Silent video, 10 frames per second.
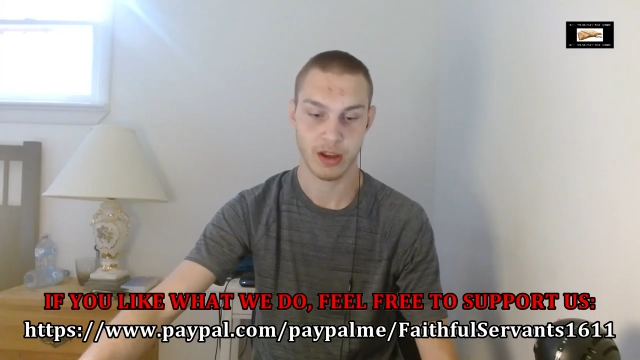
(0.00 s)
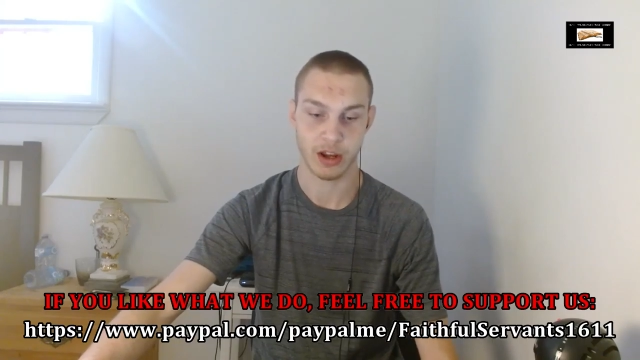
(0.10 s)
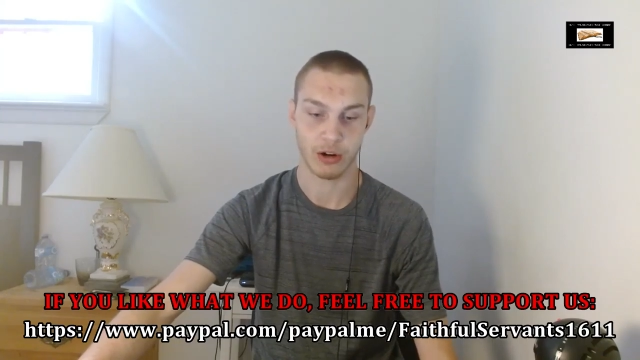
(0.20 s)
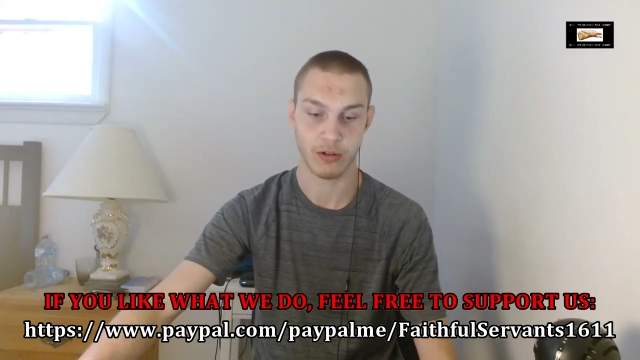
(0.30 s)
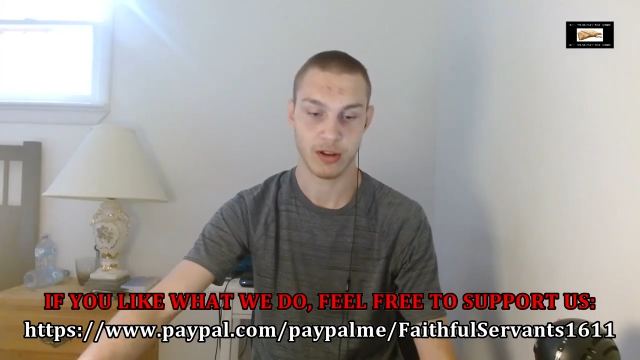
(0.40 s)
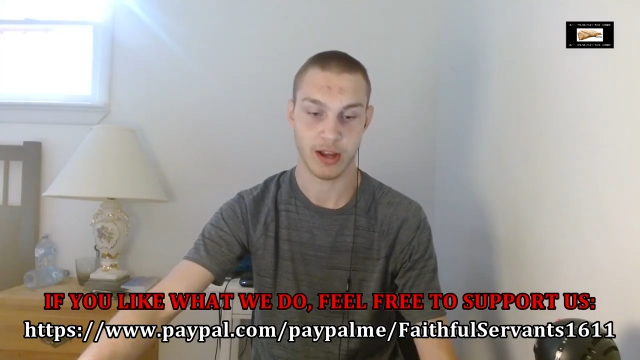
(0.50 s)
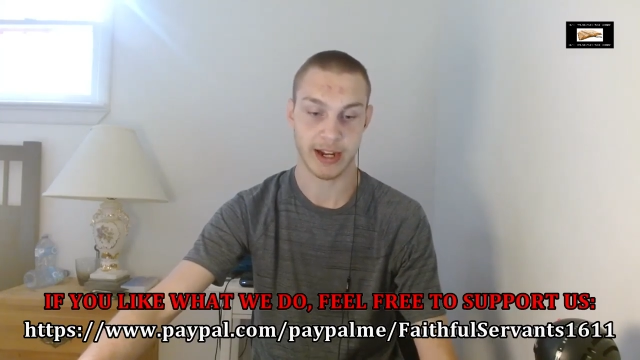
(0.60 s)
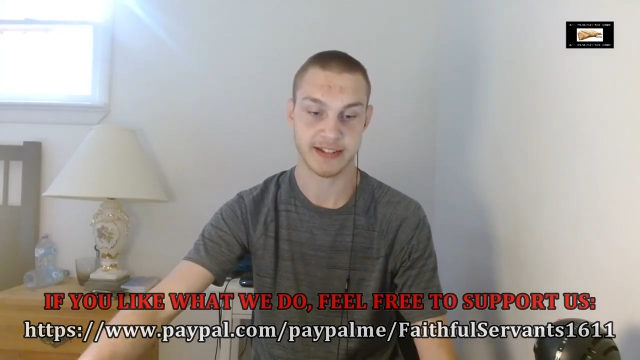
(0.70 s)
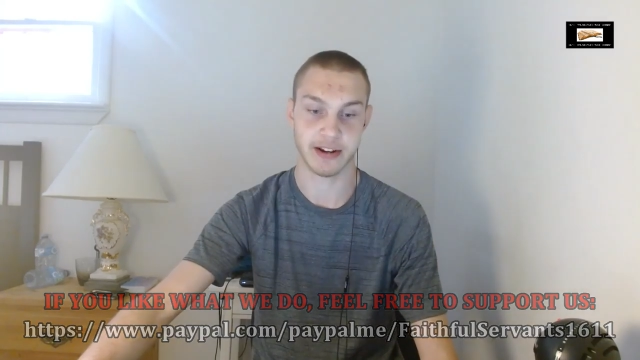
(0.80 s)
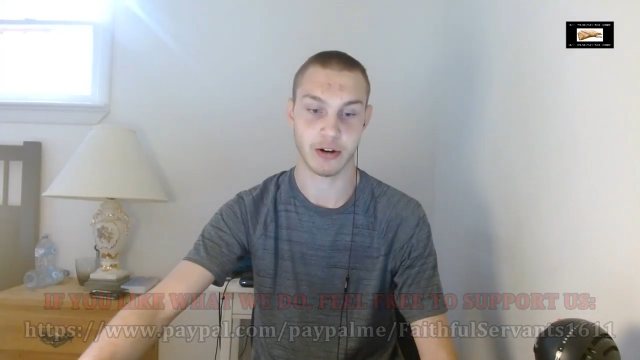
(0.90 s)
You know, I
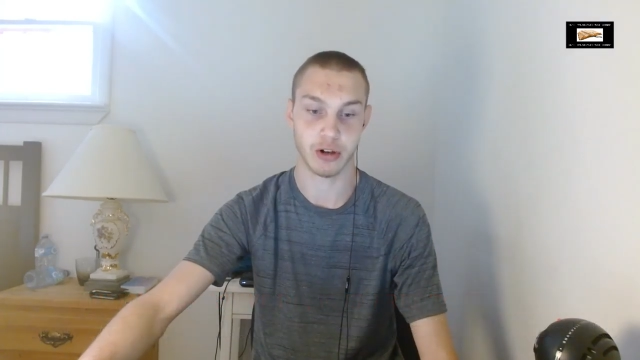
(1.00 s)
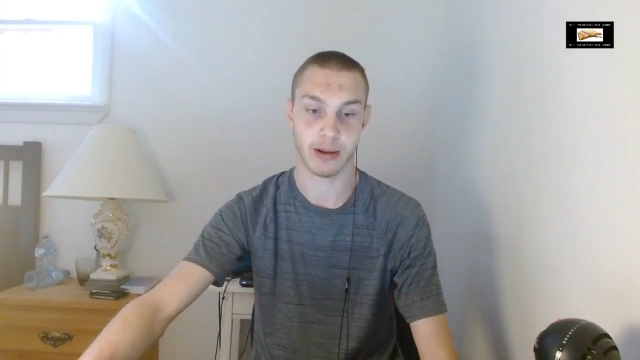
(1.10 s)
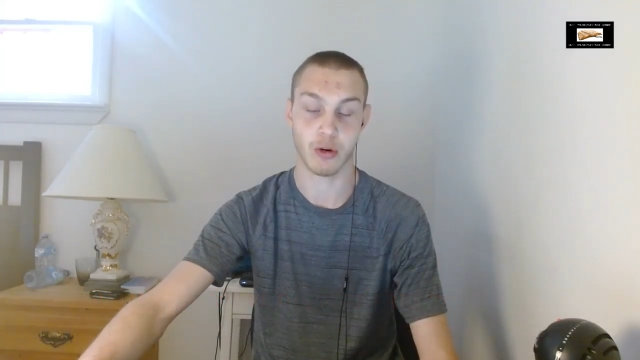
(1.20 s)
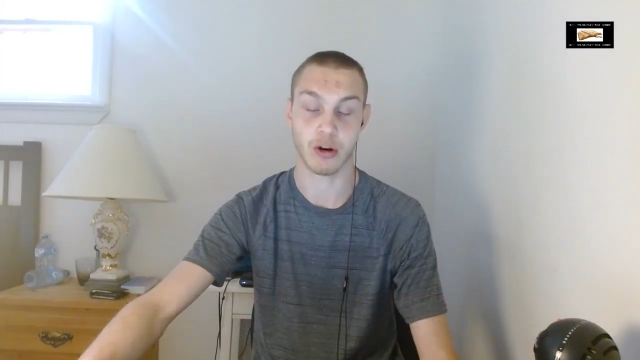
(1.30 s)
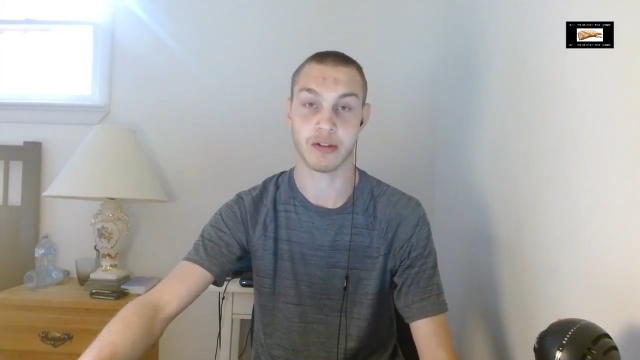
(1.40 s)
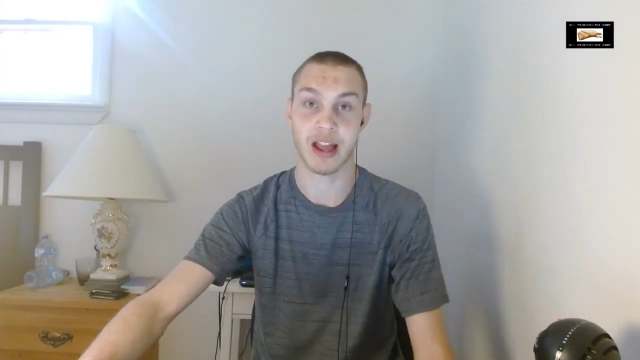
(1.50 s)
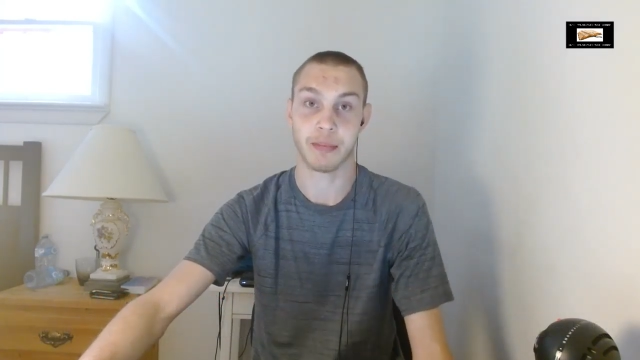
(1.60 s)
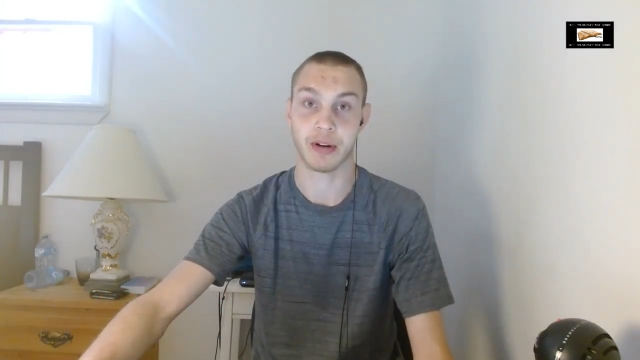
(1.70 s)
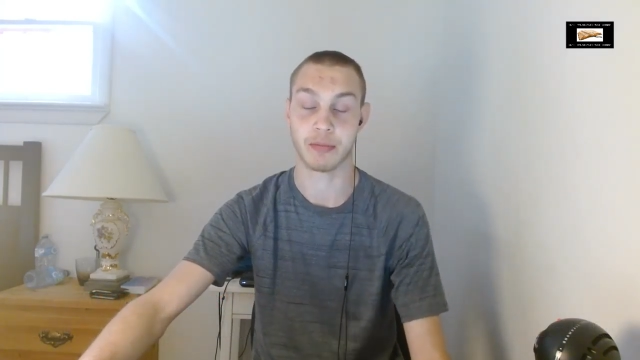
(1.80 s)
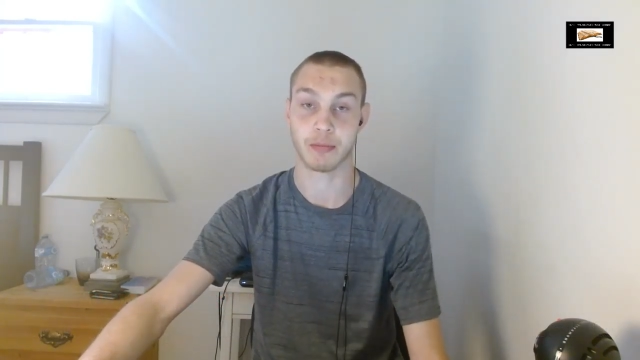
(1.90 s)
could say a whole lot more on
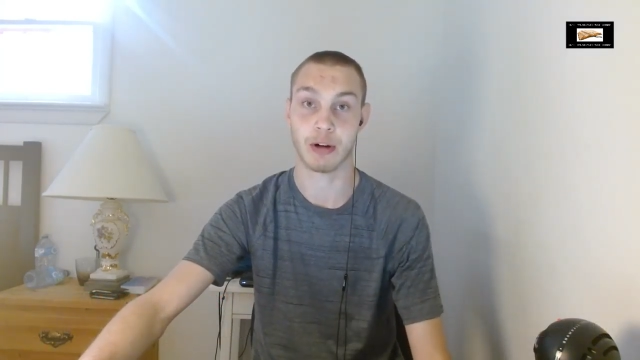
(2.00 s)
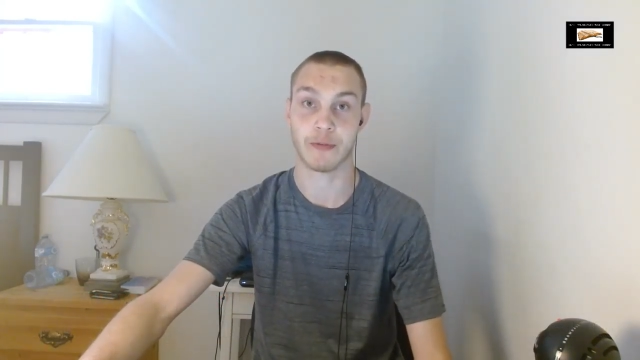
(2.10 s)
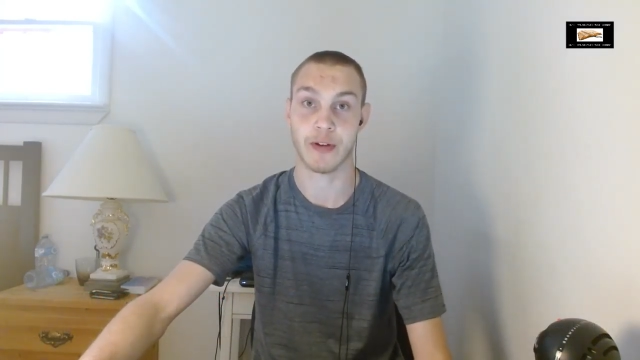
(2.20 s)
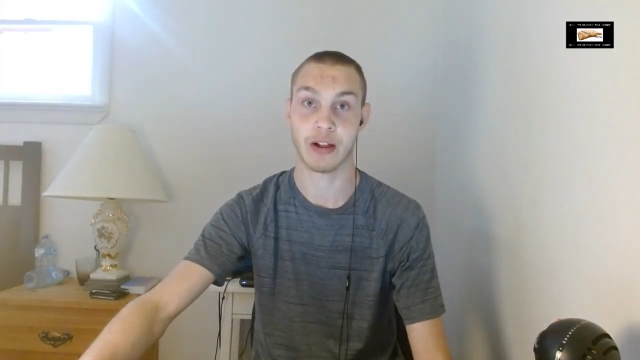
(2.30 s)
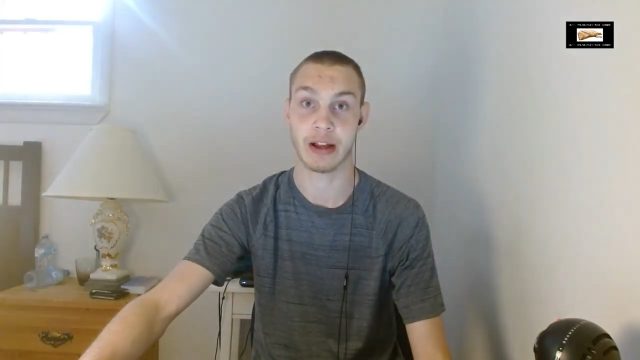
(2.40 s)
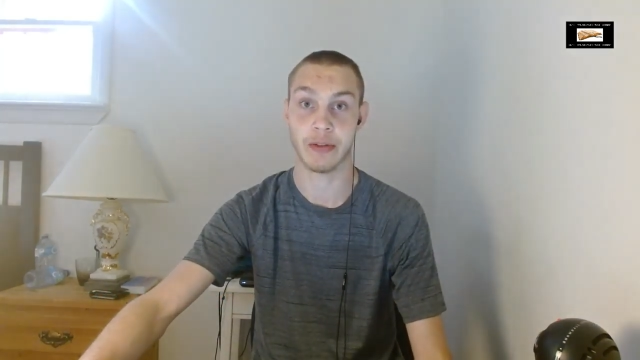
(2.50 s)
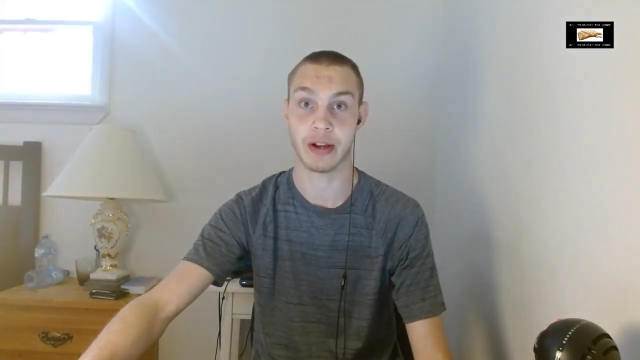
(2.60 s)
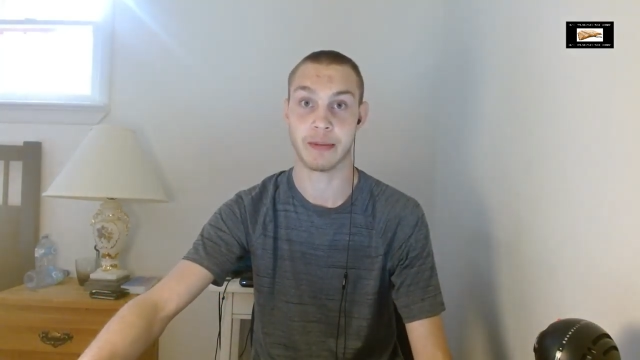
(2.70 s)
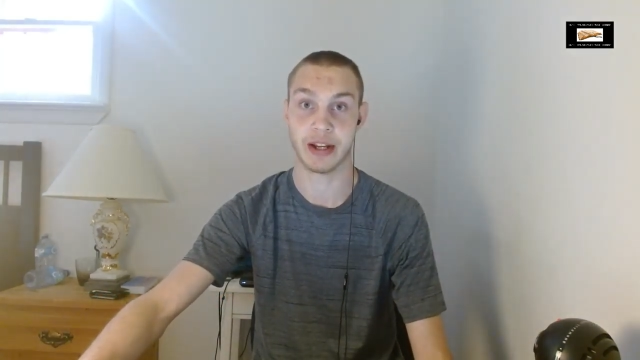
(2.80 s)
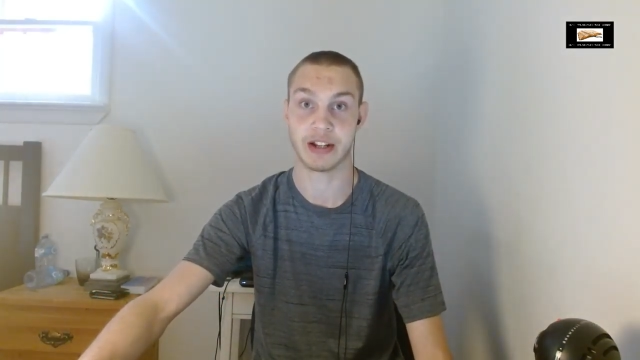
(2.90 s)
that, but quite frankly, I
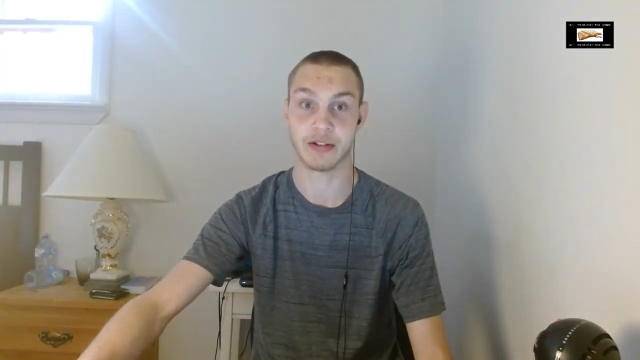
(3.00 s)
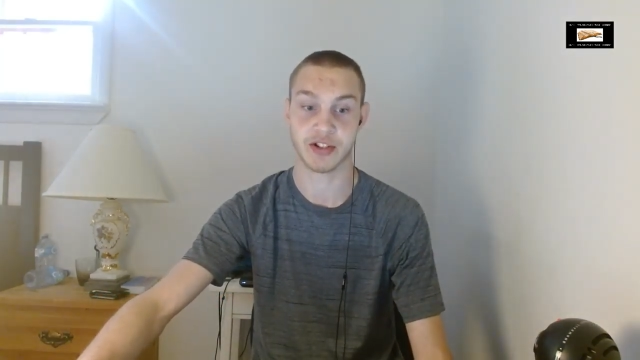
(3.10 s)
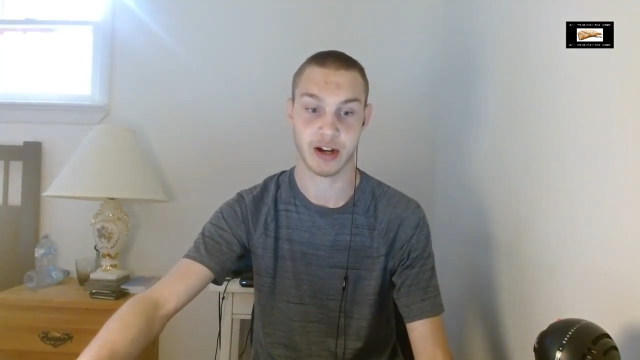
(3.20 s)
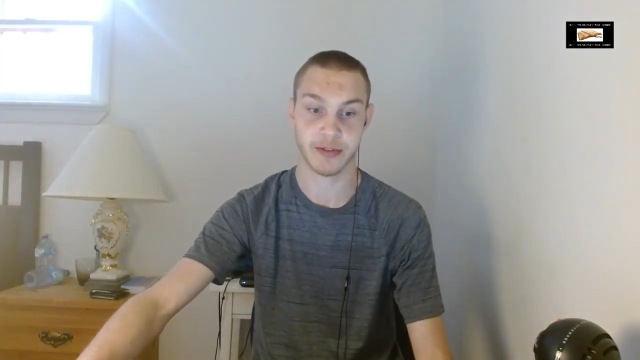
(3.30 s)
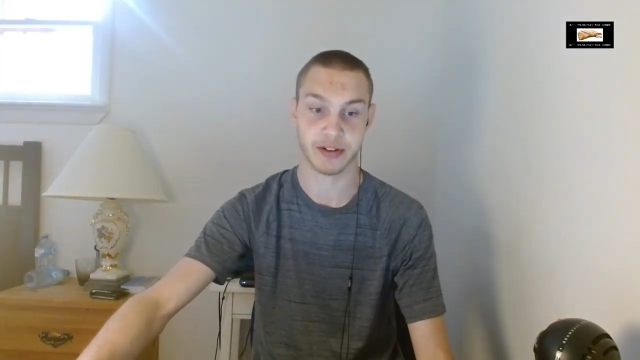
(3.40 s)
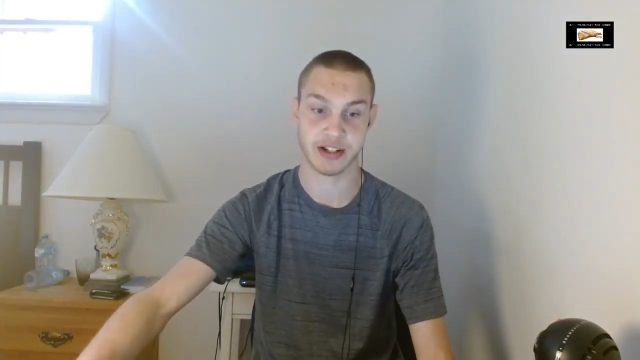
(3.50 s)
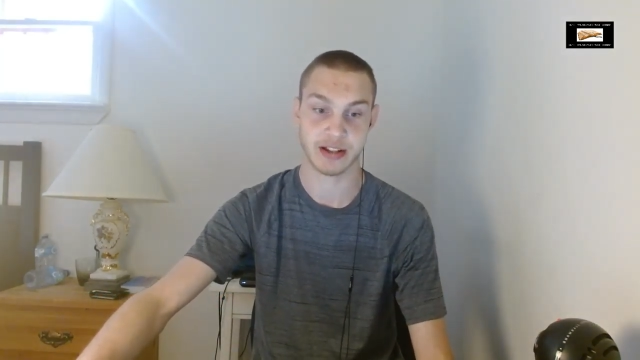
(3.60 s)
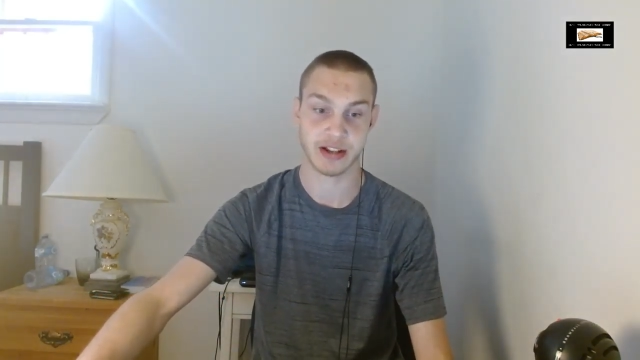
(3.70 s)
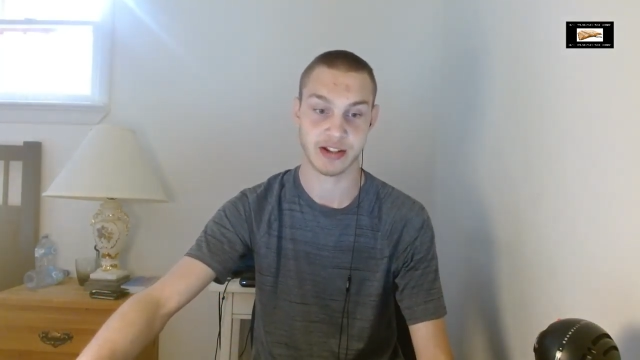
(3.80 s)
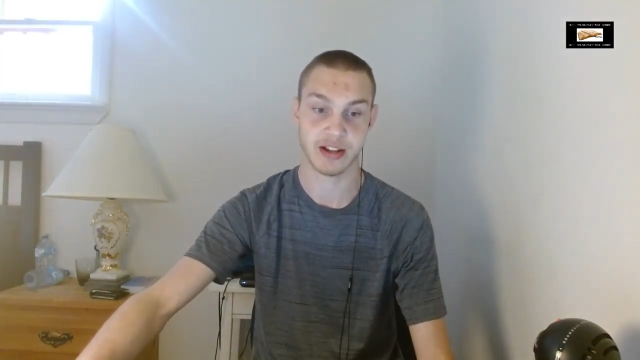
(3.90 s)
think I'm being too soft on these
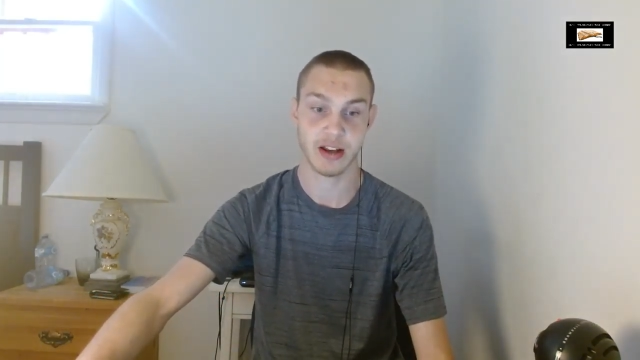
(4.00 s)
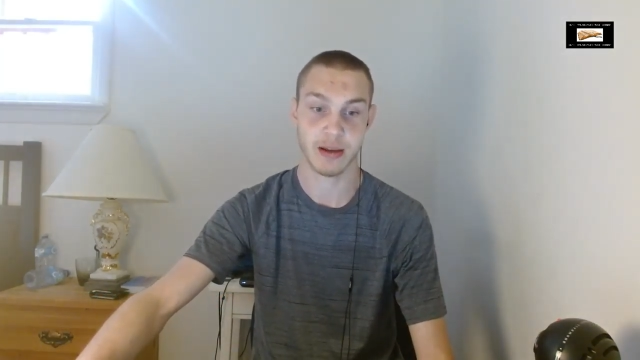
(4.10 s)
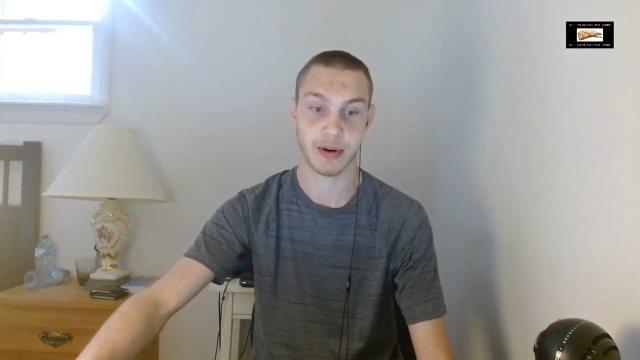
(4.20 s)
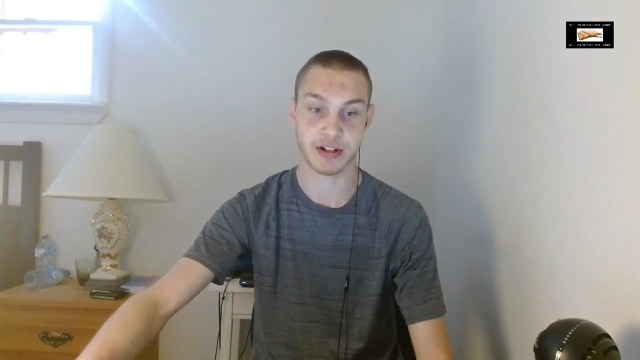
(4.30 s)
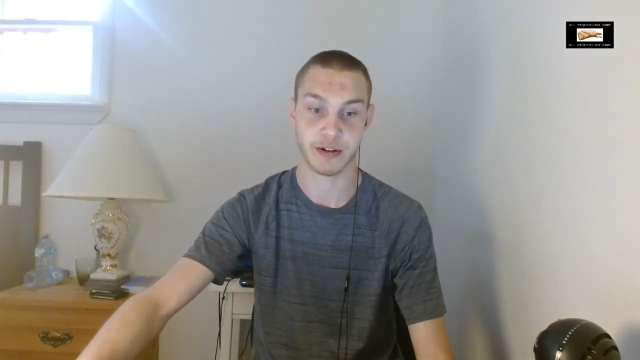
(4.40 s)
these bunch